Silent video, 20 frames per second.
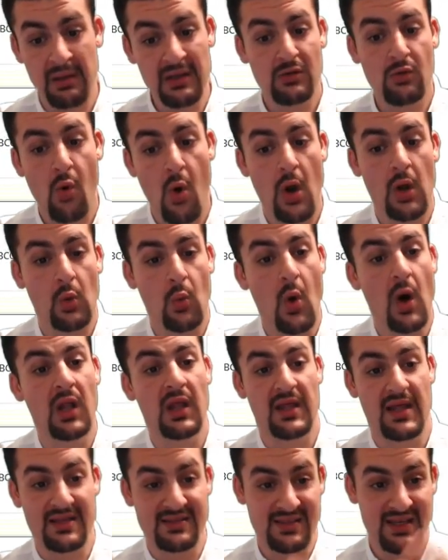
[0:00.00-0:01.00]
Bitcoin
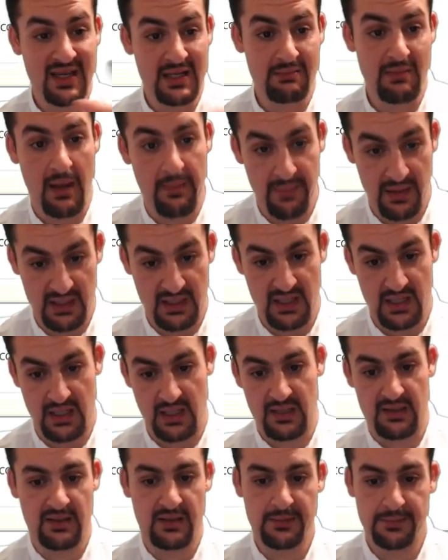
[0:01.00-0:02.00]
wallet that's in my
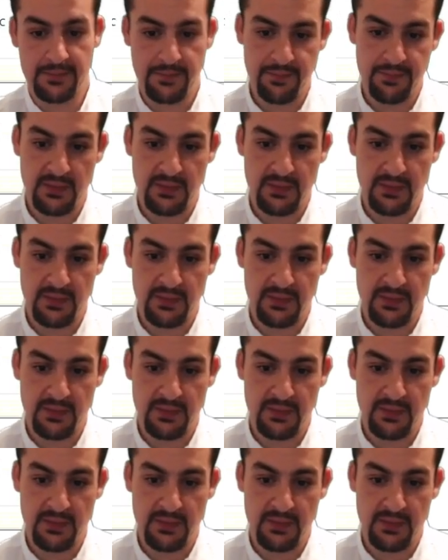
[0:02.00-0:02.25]
Bitconnect.